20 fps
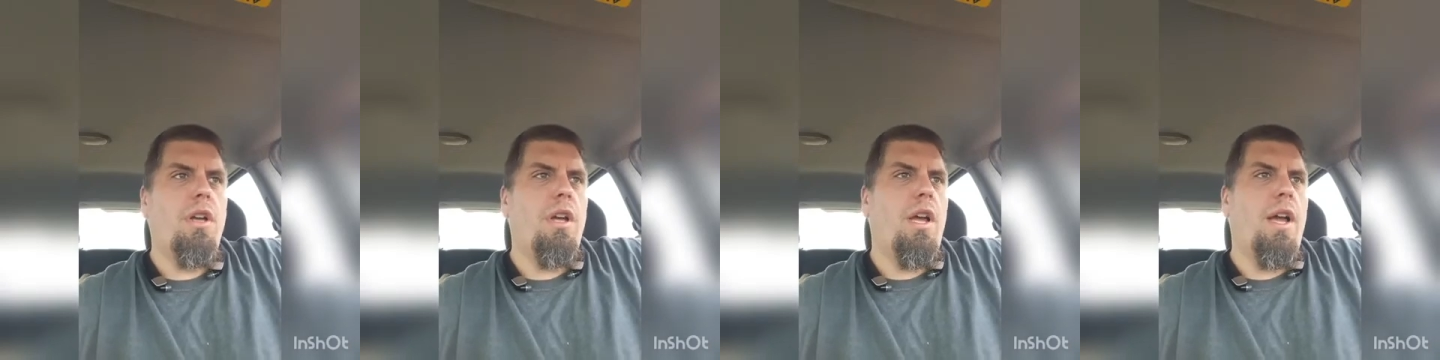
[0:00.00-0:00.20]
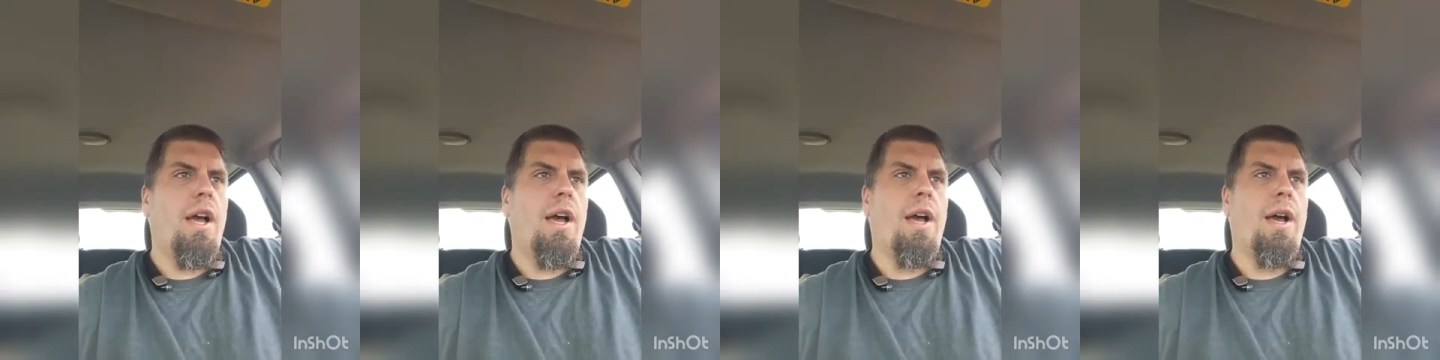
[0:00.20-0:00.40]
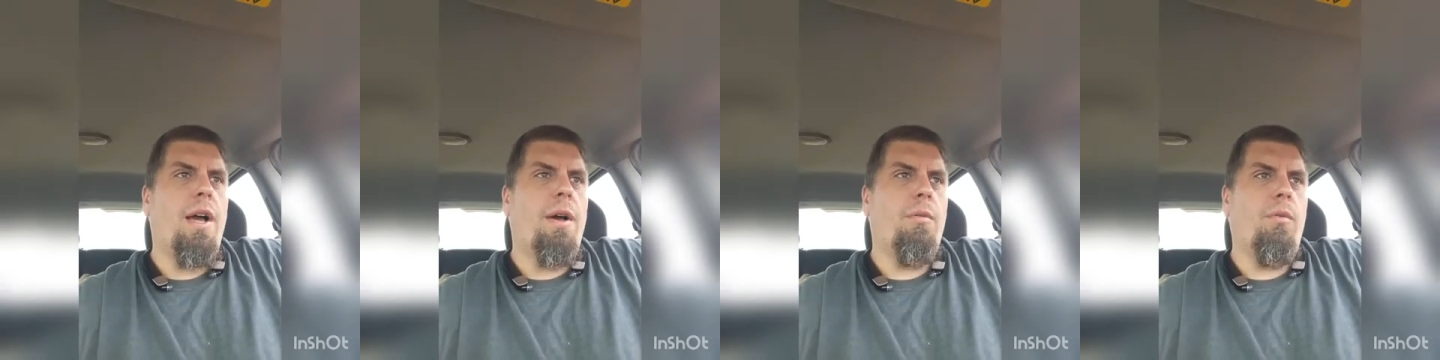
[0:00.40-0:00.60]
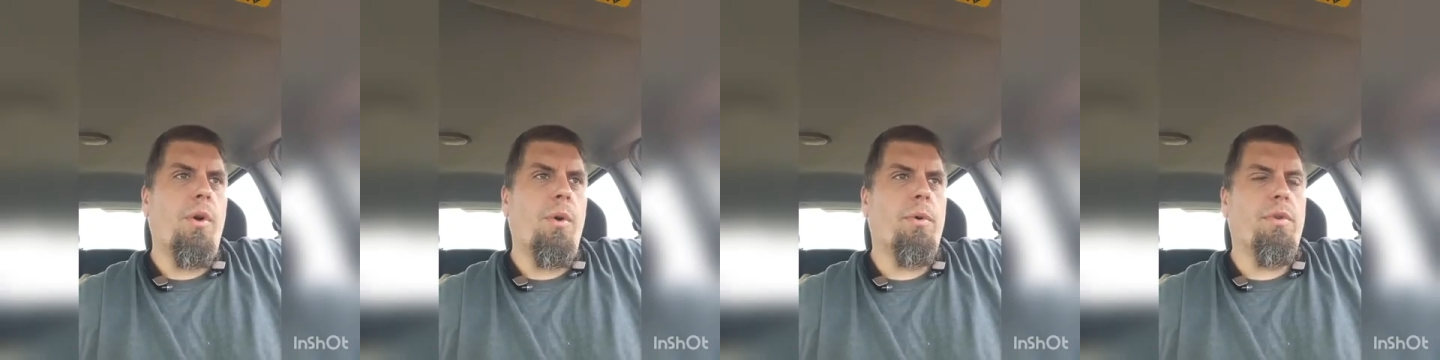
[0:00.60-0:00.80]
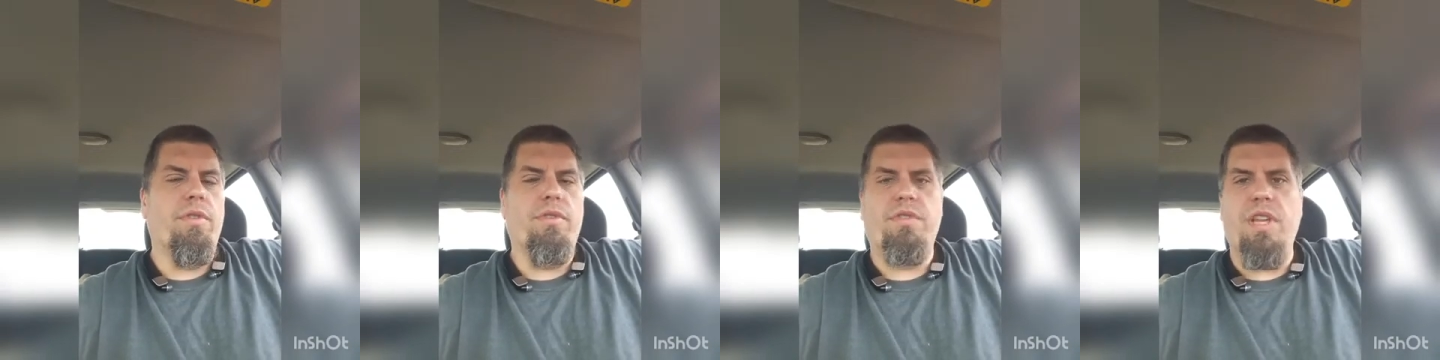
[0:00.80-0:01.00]
We
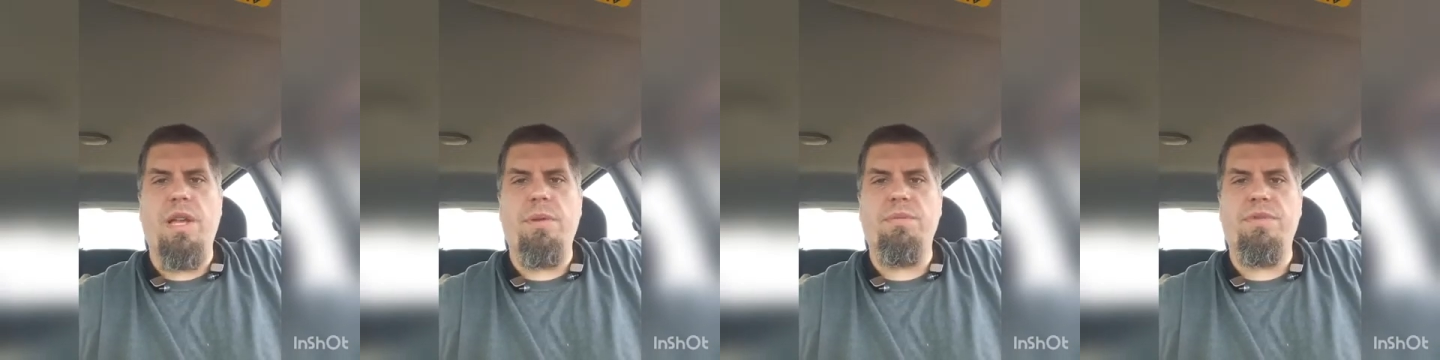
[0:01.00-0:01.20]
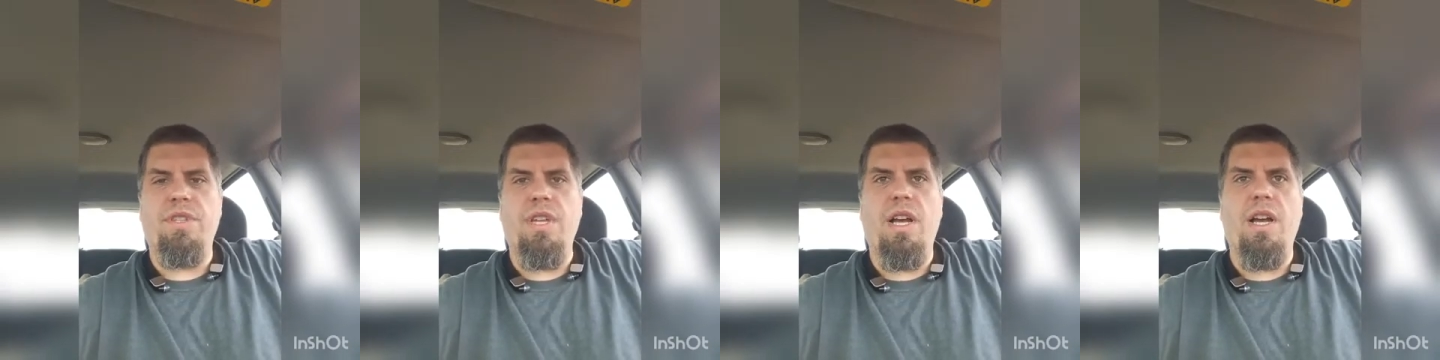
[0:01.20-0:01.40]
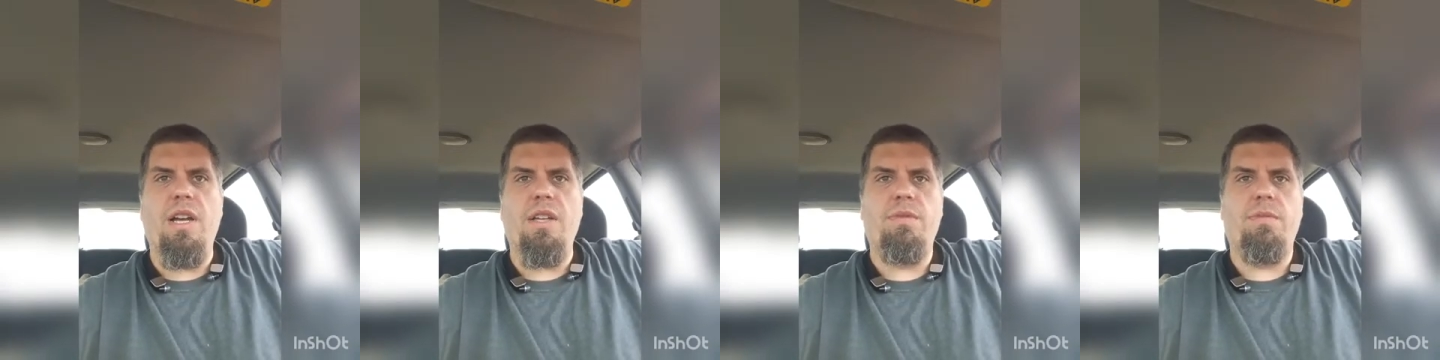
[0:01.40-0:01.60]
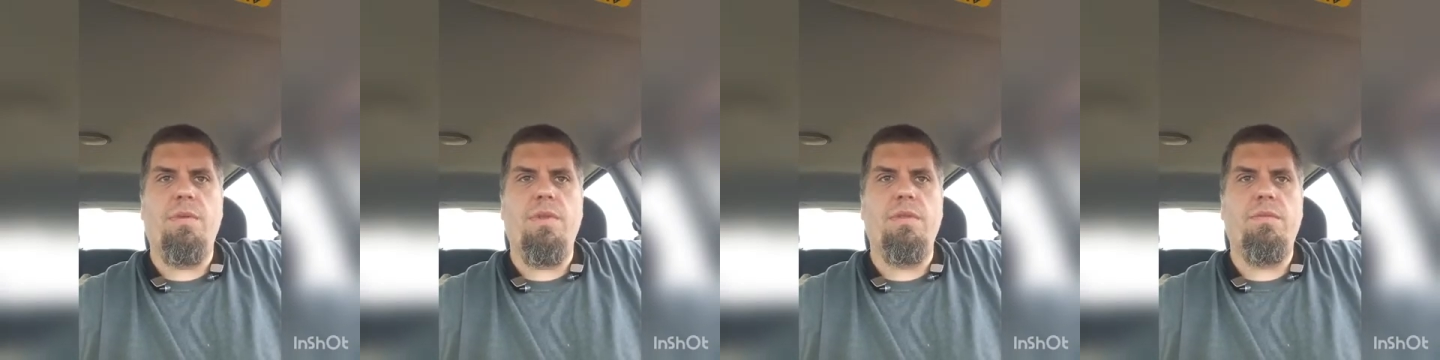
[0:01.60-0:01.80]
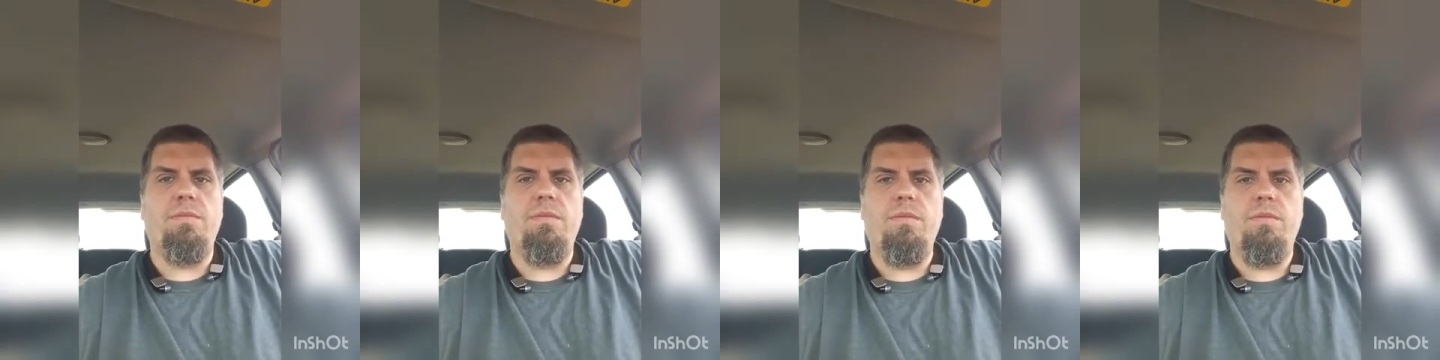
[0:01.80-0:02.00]
were the same size
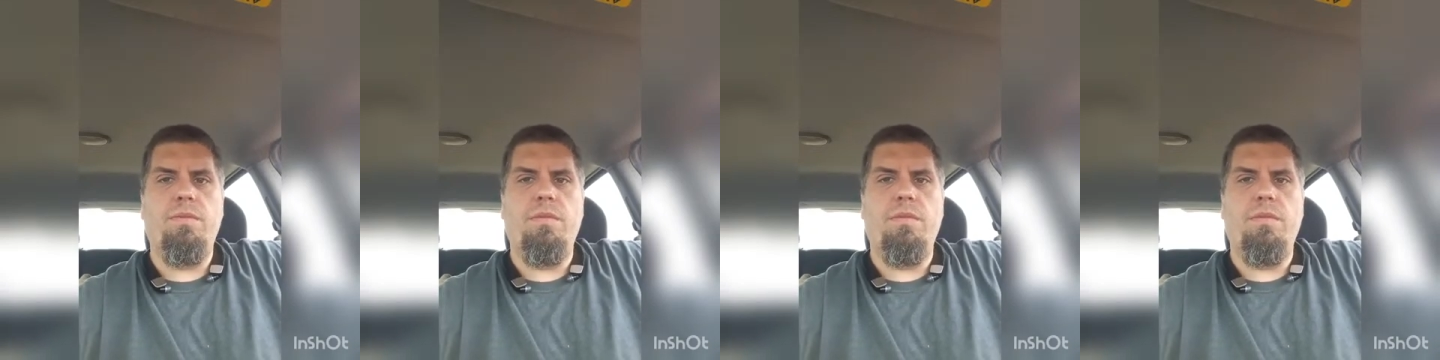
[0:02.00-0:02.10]
when